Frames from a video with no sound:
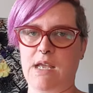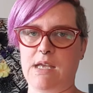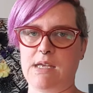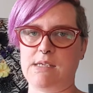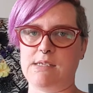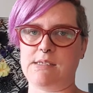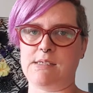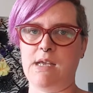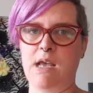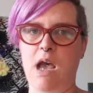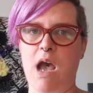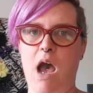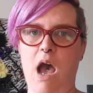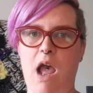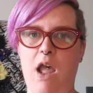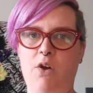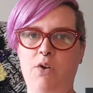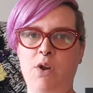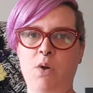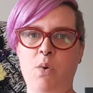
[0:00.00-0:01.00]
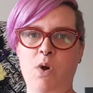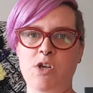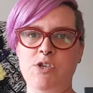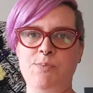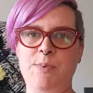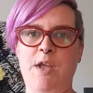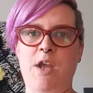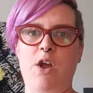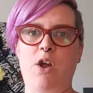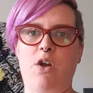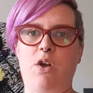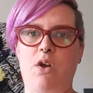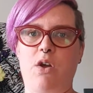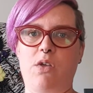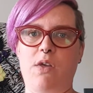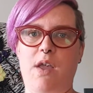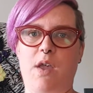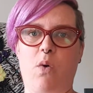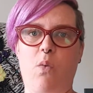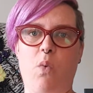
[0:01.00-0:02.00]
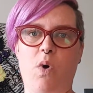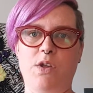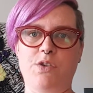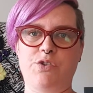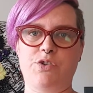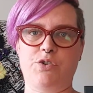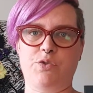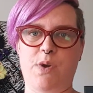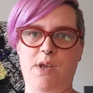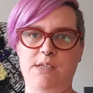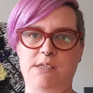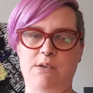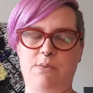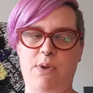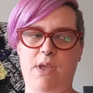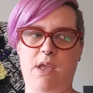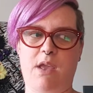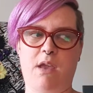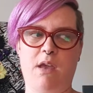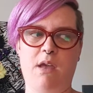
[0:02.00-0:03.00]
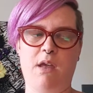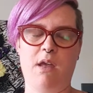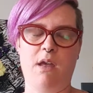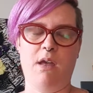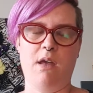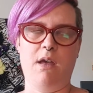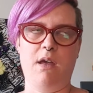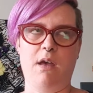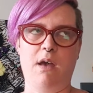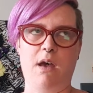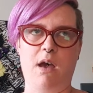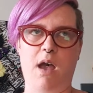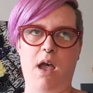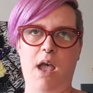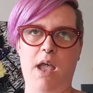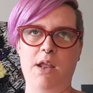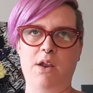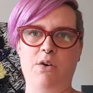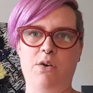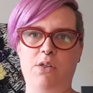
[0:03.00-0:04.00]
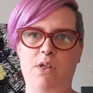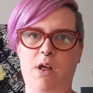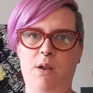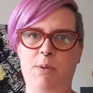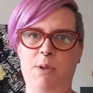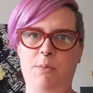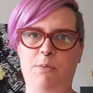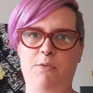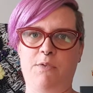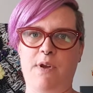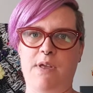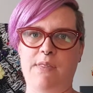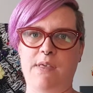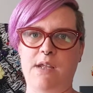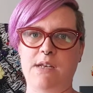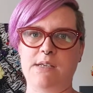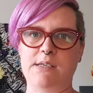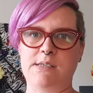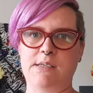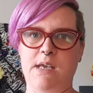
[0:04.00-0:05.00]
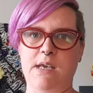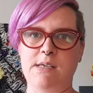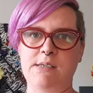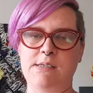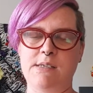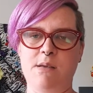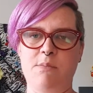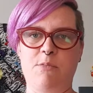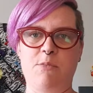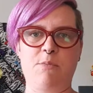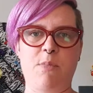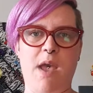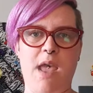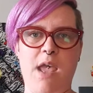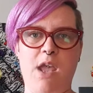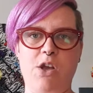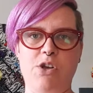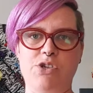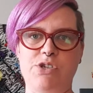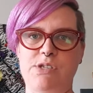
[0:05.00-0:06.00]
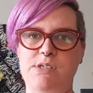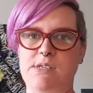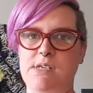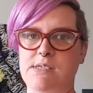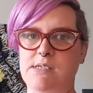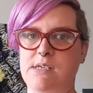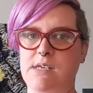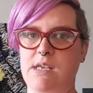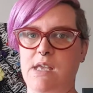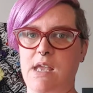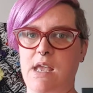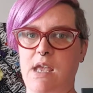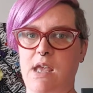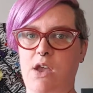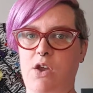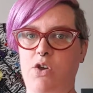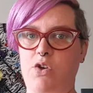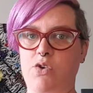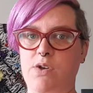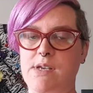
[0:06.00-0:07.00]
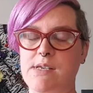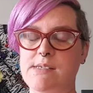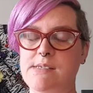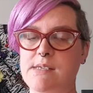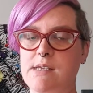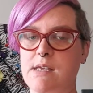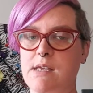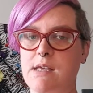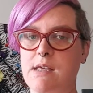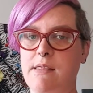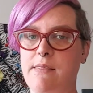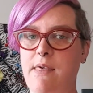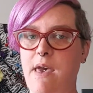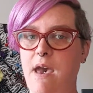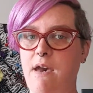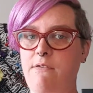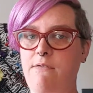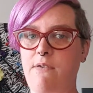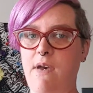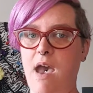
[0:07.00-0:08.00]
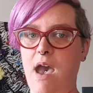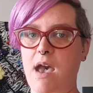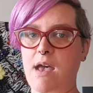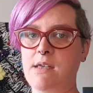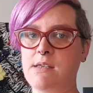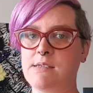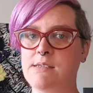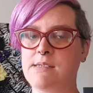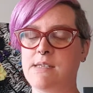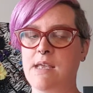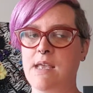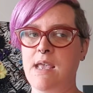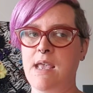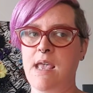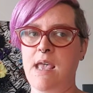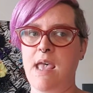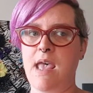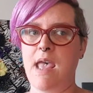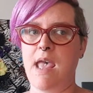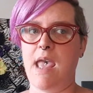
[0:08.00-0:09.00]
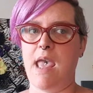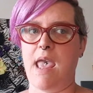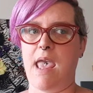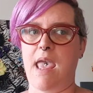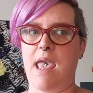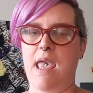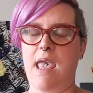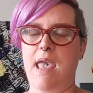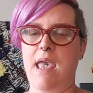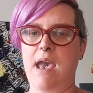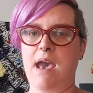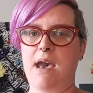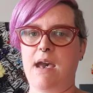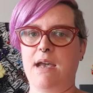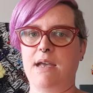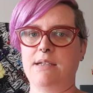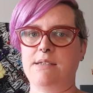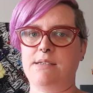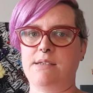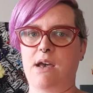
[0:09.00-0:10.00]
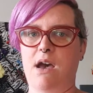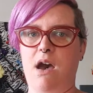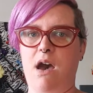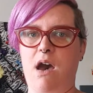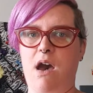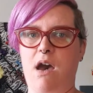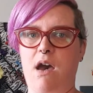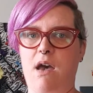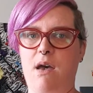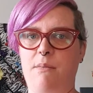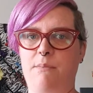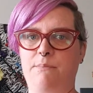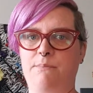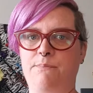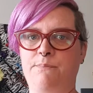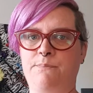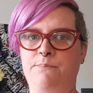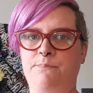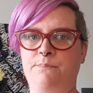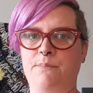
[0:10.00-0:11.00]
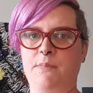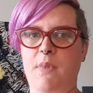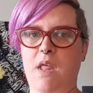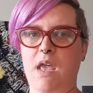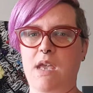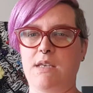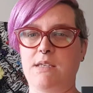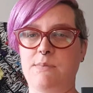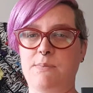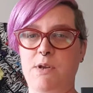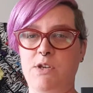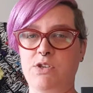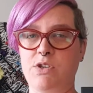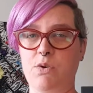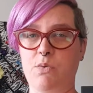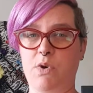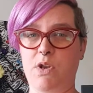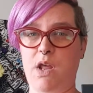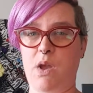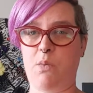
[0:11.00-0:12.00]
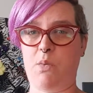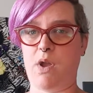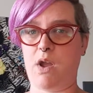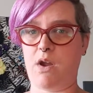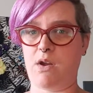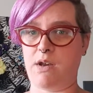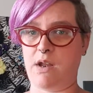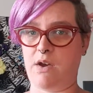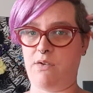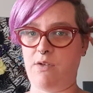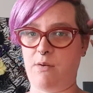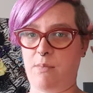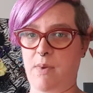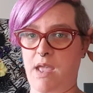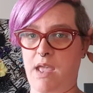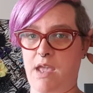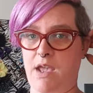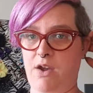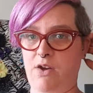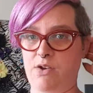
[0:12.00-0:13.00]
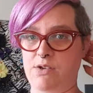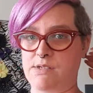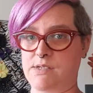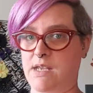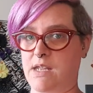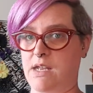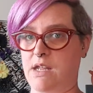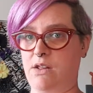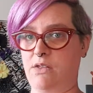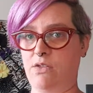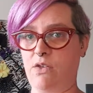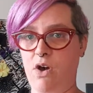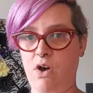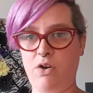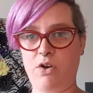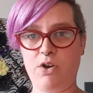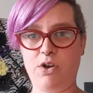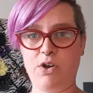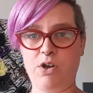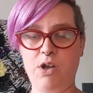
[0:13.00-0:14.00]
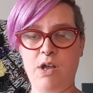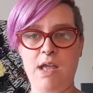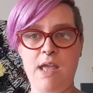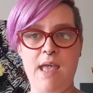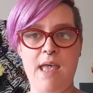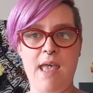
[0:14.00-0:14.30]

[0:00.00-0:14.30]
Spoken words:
is I only wash my hair like once or twice a week. I know a lot of people find that disgusting, but my hair just doesn't get greasy that fast. And especially when I wear, now that my hair is getting longer